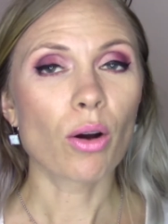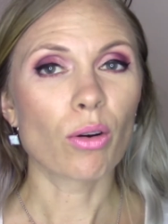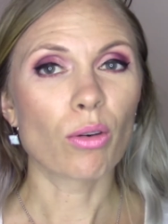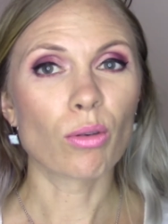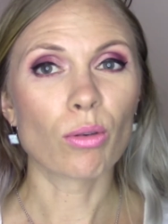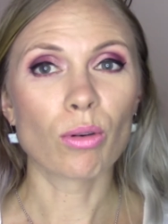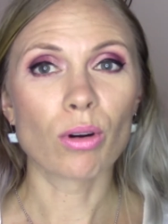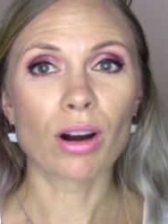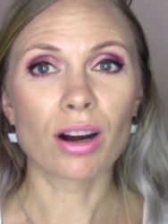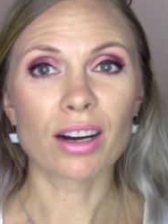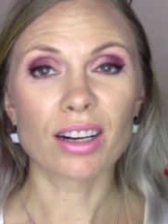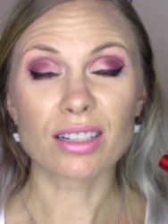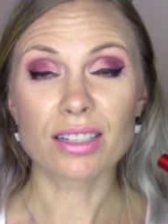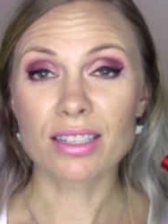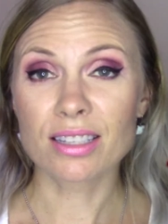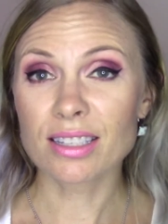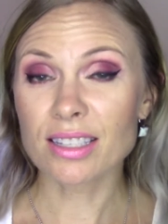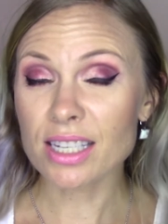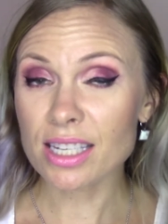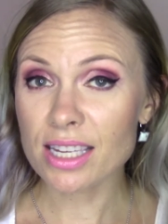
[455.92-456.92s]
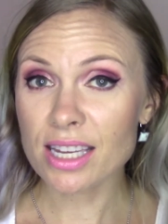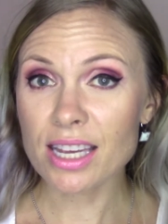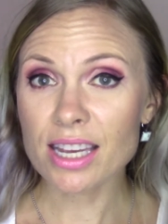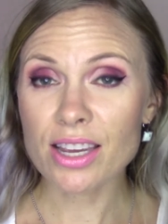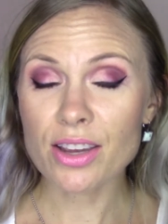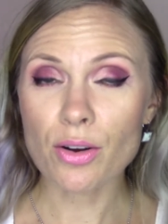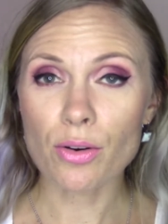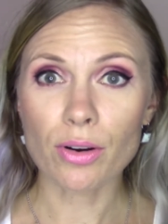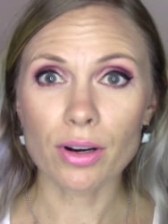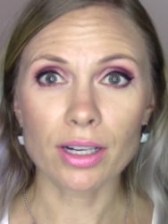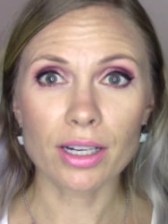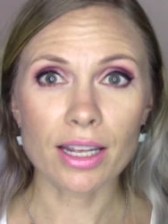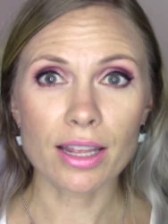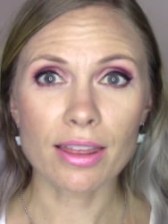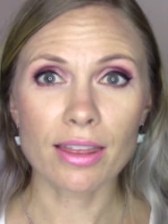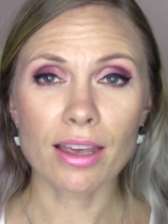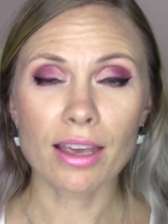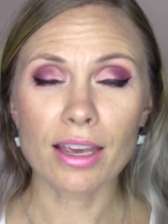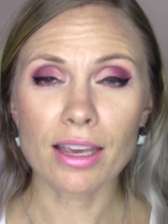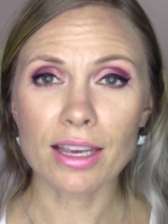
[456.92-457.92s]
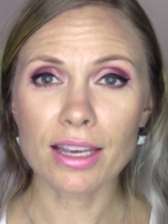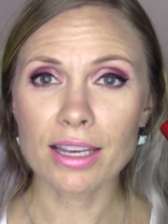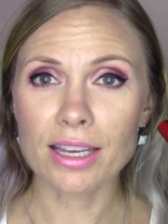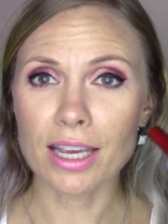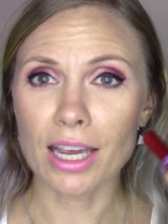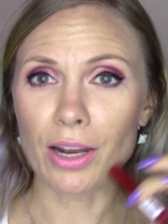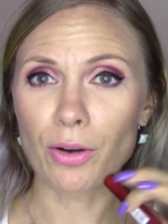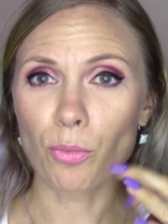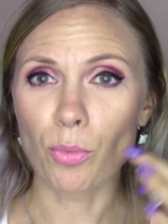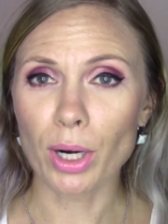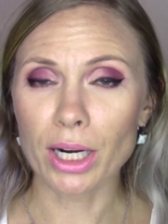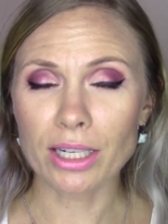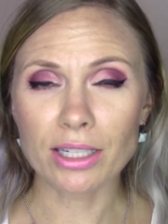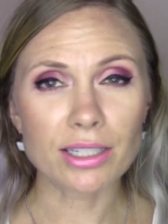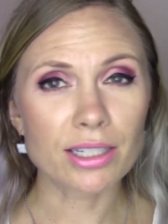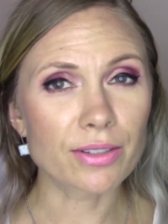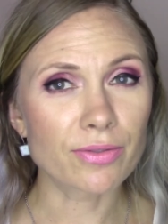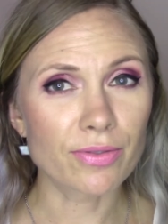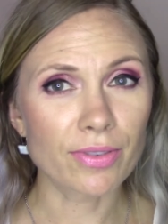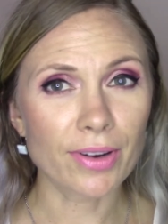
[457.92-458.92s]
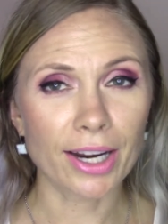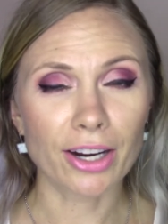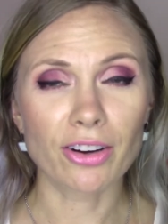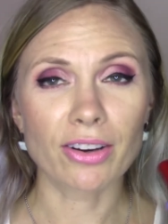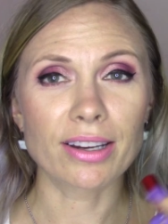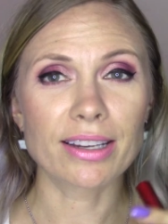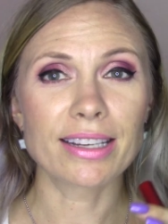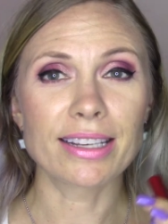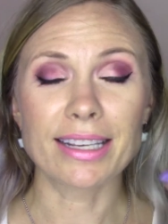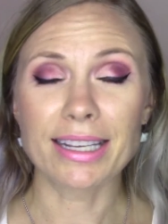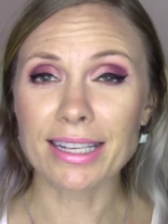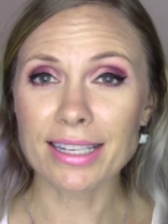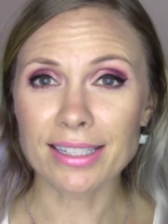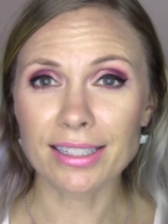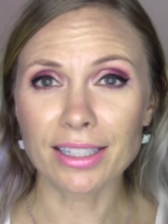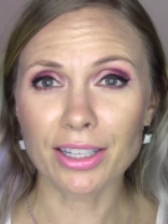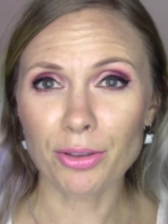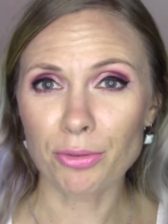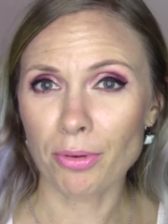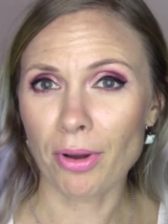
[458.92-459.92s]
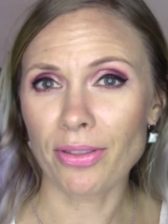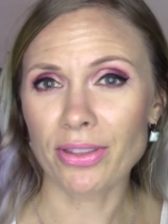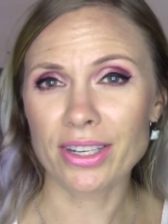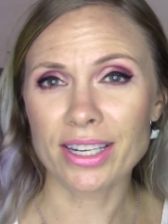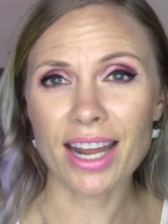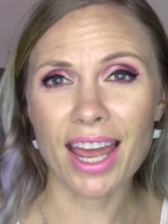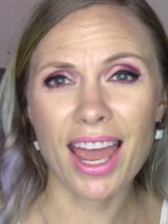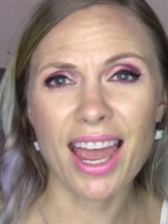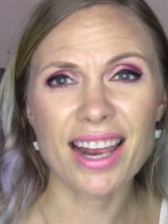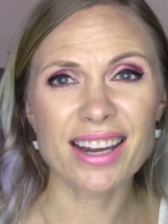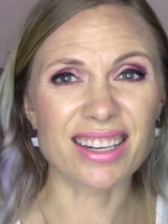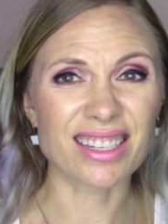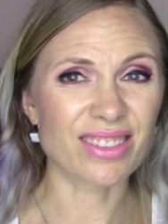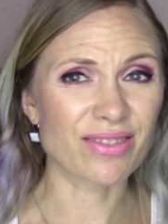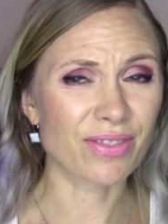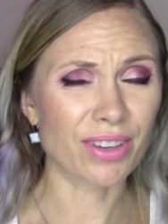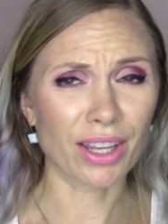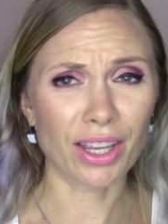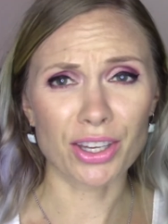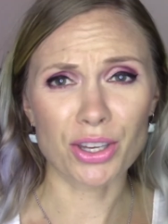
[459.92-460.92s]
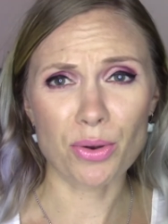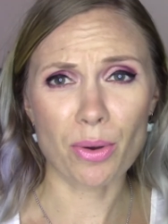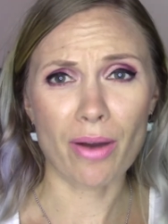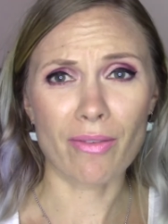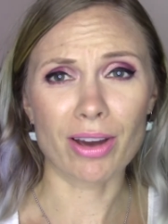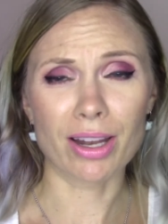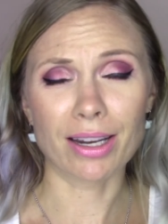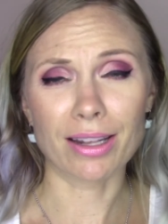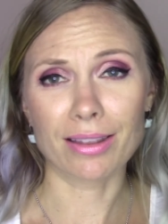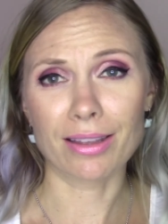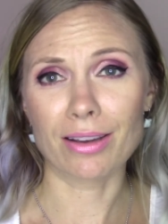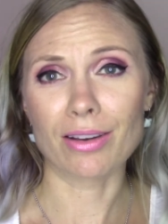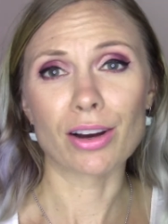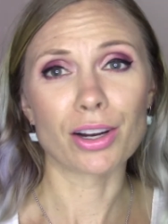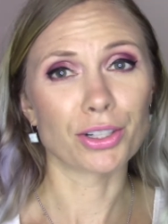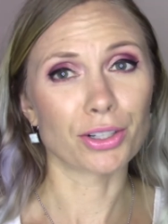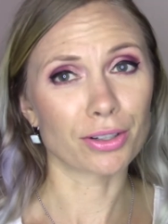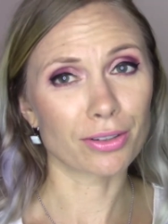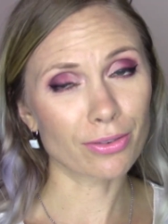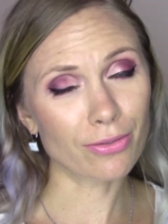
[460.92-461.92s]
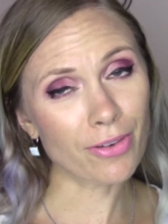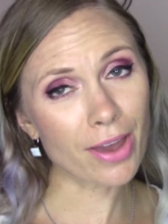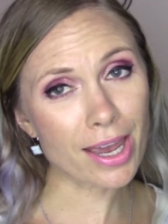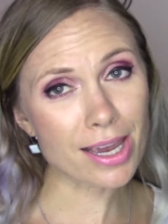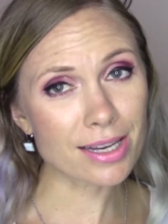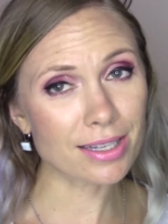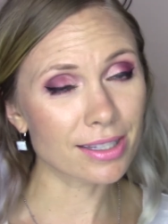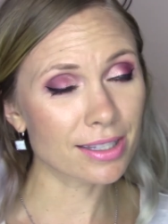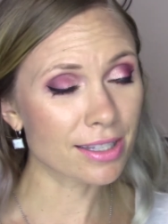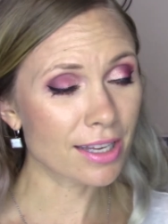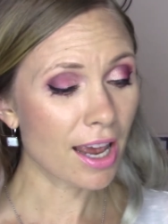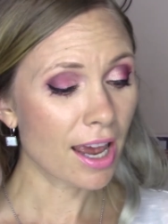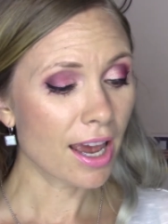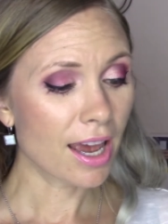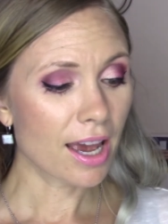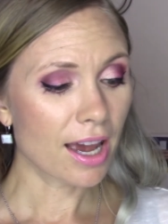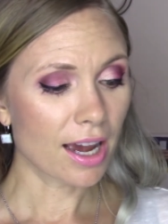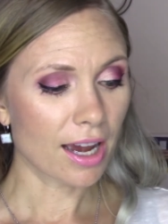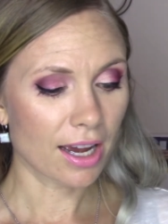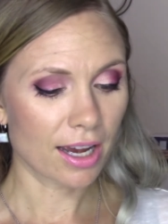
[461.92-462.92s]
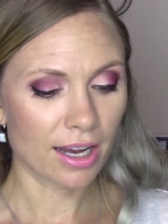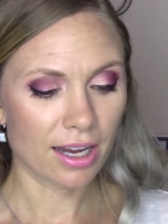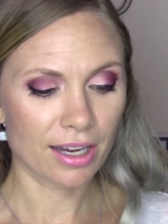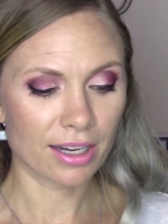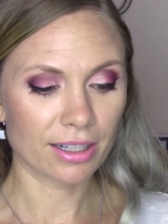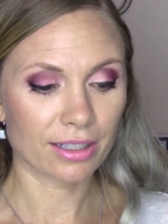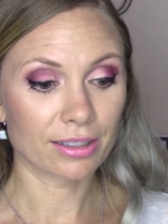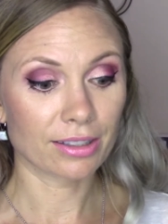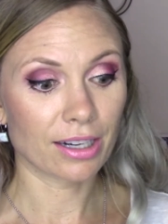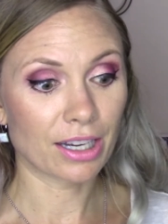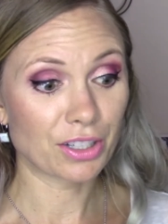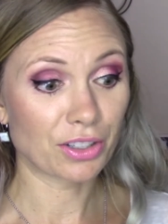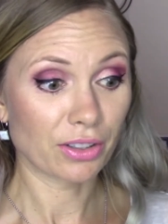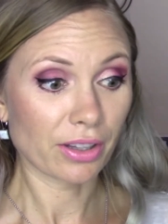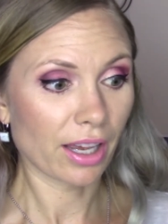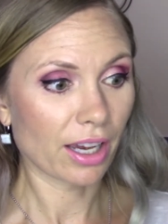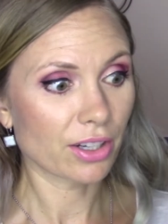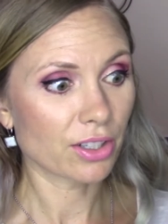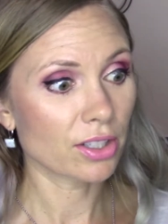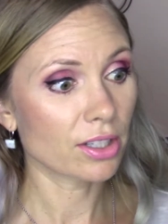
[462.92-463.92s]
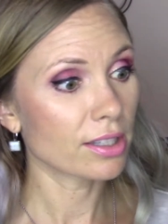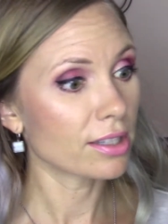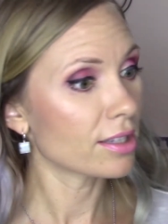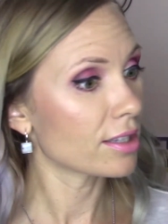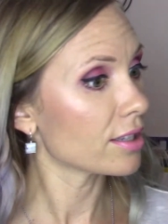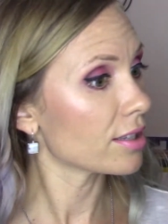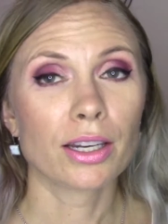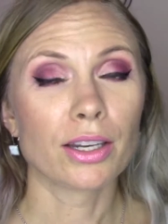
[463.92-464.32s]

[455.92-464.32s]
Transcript: or sticky or anything. It wears very easily throughout the day. It doesn't feel like you have anything on your face or on your lashes.